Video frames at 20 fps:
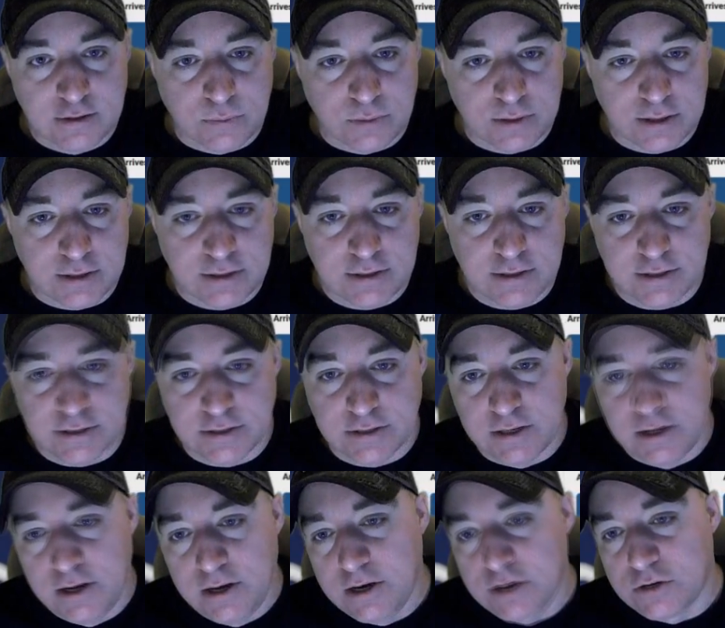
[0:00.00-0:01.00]
what it is.
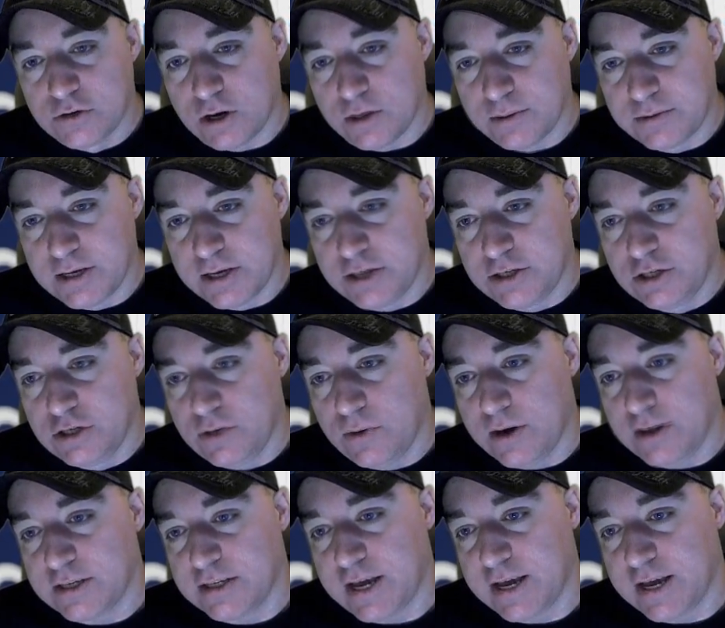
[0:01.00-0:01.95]
Trump says U.S.